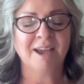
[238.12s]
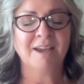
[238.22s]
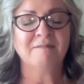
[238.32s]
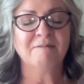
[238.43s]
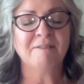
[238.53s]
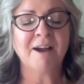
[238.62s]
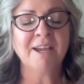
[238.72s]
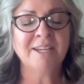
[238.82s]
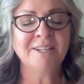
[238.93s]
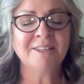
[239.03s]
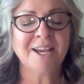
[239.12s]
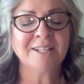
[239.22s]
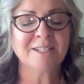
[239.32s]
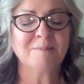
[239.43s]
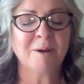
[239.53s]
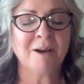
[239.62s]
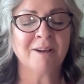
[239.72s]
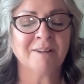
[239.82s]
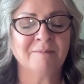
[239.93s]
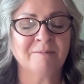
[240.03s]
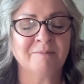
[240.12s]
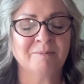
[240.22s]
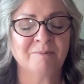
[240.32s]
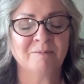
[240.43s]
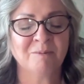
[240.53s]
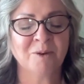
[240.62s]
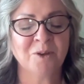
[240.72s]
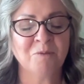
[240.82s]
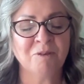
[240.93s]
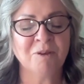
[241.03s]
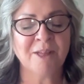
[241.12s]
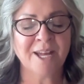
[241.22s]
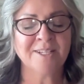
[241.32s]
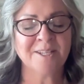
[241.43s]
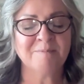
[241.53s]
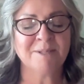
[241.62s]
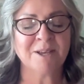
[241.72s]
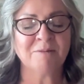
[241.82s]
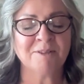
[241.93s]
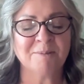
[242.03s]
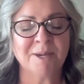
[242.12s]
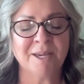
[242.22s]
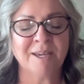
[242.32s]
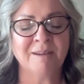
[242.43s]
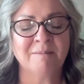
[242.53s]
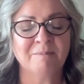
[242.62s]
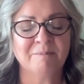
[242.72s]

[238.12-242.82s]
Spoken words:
And find that spot where you feel that deep self to be.